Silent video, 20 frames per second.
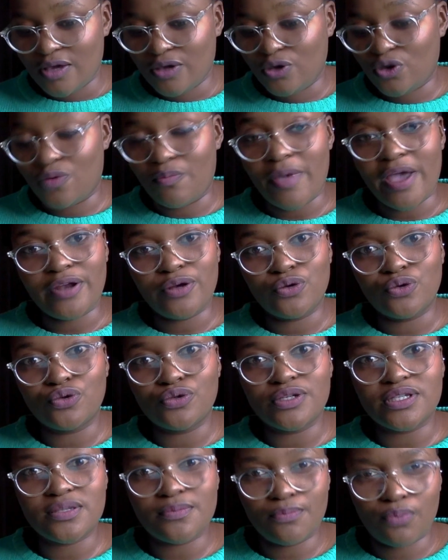your manhood
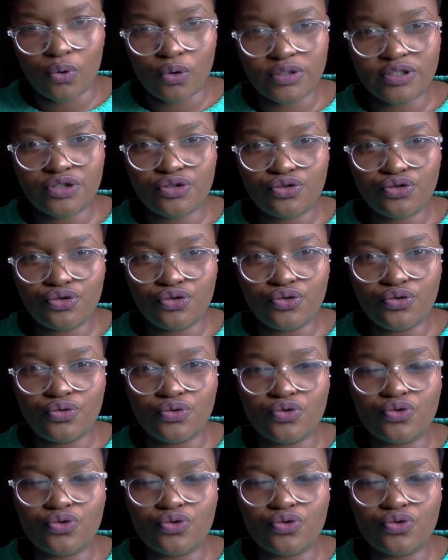is important to you.